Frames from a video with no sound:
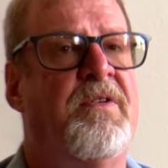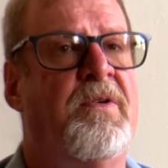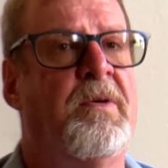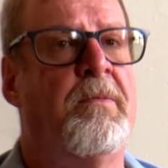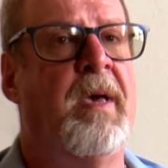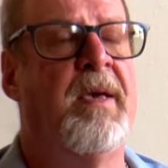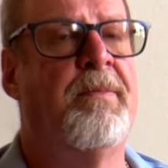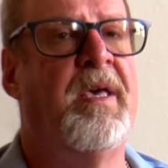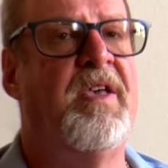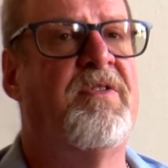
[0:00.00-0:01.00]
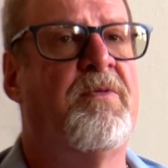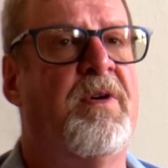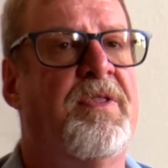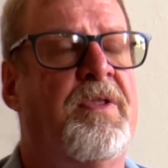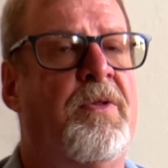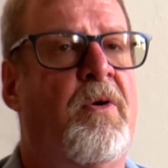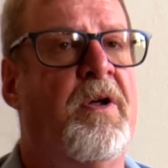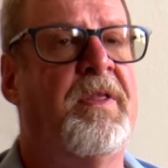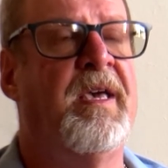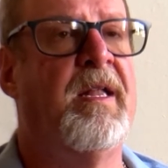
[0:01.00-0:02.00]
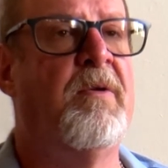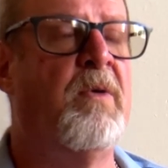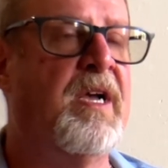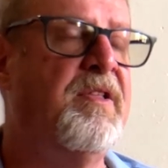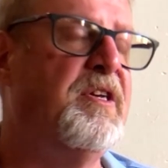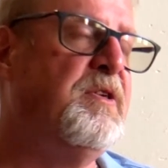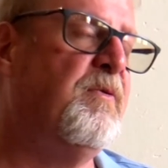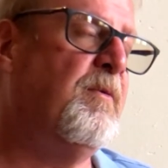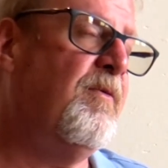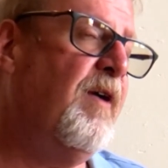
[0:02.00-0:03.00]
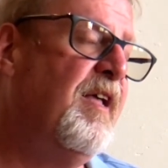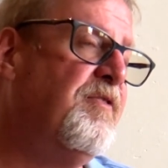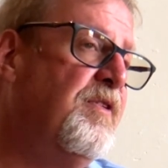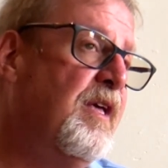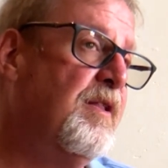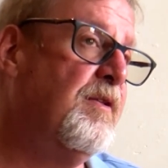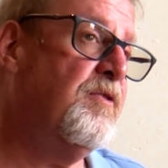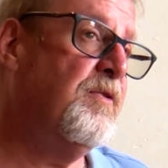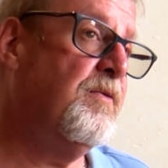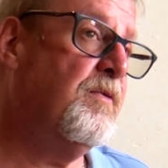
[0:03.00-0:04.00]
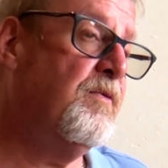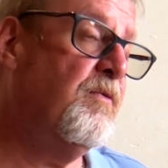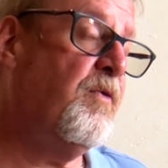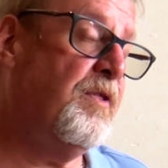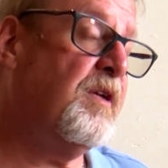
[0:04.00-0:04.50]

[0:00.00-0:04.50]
to make peace with the North and get recognition from France and England for the